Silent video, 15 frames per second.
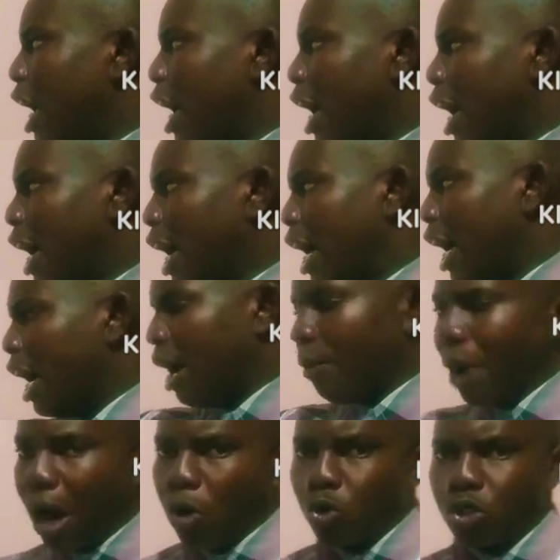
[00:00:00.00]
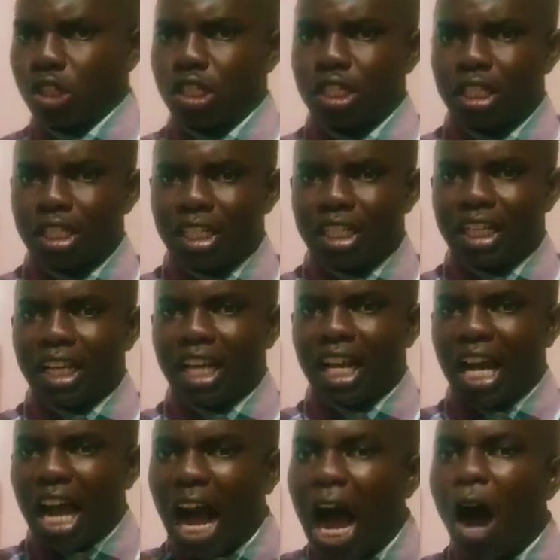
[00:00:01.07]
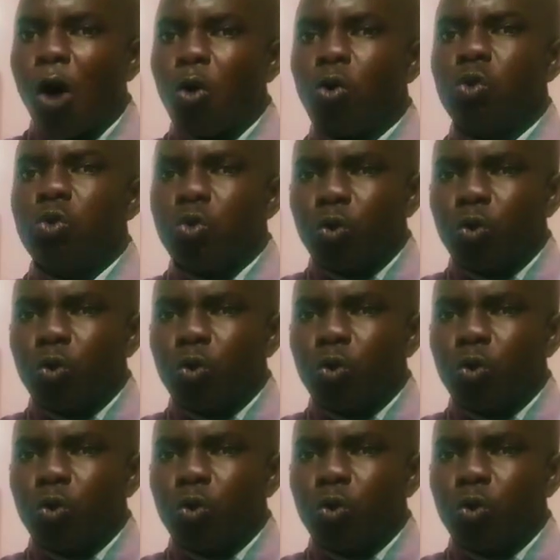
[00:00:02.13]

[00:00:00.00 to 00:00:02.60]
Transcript: about how